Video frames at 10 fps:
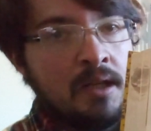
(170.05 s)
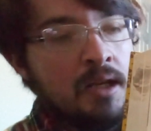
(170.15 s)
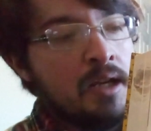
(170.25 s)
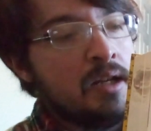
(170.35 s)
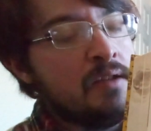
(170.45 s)

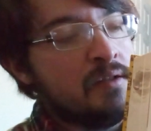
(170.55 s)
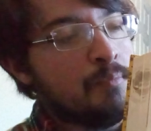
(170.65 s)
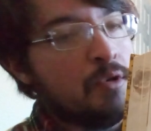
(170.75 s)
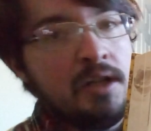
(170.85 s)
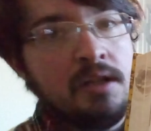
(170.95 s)
It is a
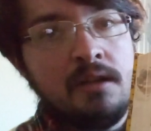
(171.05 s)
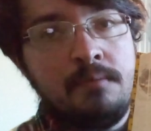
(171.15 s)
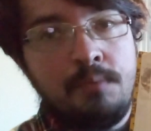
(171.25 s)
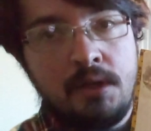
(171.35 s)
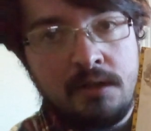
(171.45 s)
pretty
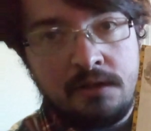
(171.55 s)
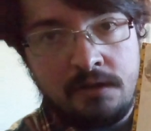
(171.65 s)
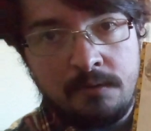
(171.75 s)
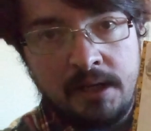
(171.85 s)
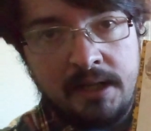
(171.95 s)
good book
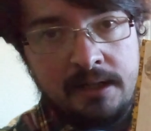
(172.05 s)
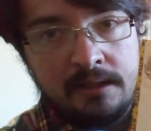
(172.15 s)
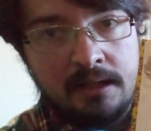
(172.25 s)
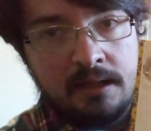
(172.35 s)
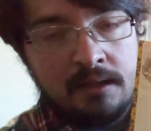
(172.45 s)
to
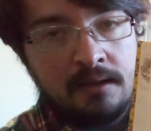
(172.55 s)
read.